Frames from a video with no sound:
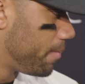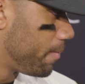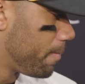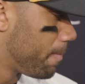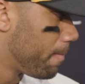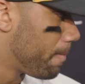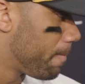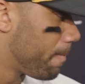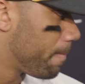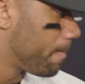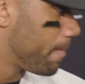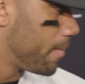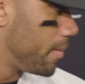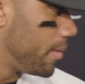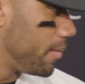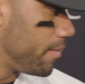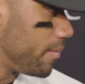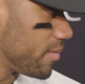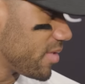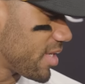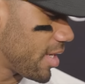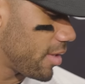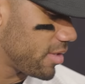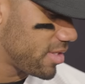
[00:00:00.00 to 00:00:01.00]
How
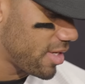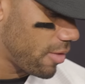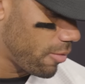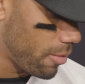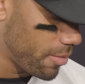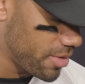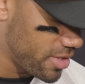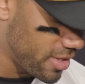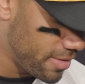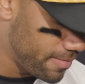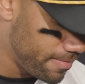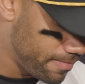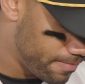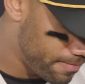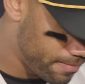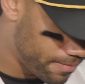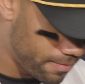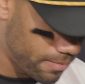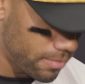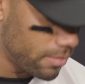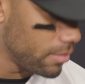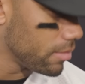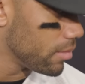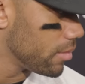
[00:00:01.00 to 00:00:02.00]
do you change? You've
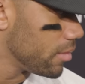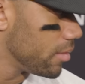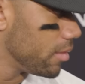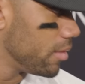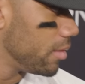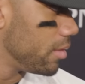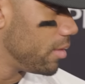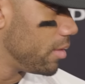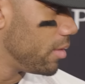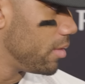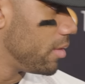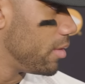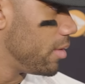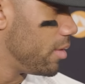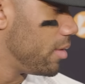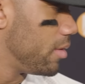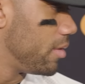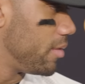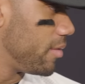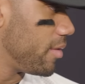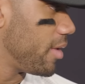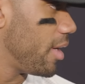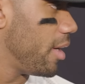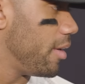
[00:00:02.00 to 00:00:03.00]
had plenty of short weeks
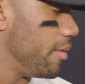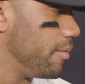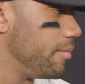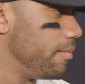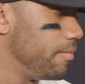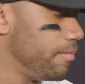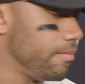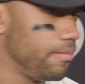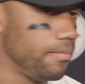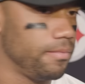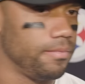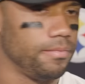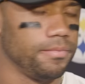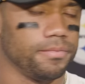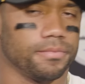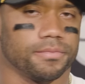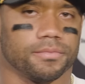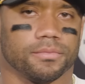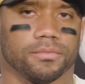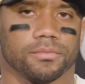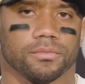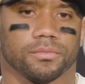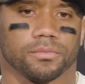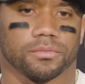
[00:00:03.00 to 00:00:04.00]
in your career. Mm-hmm. Do you
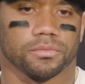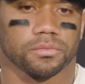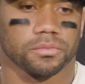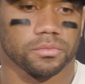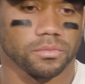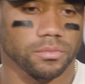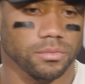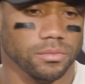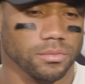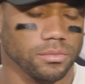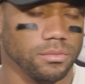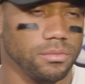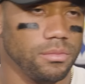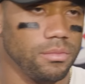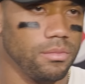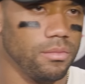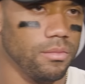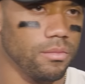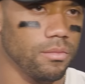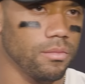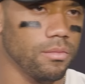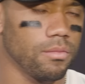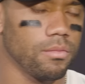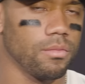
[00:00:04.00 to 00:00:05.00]
change anything up in your
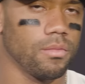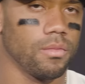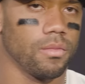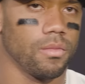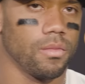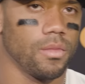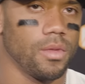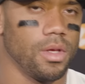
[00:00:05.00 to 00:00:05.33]
routine?